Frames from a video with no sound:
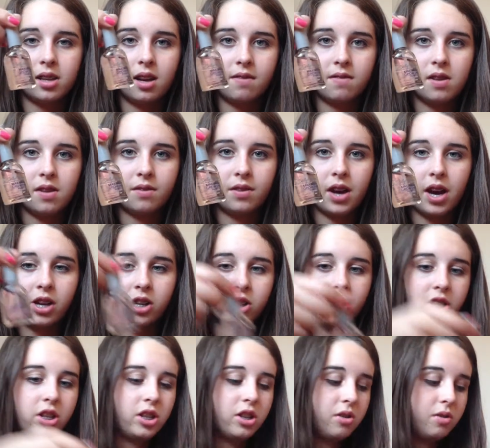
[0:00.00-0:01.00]
I've never
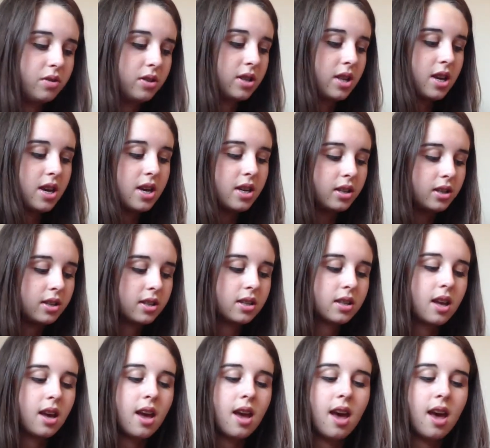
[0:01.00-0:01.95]
actually used this.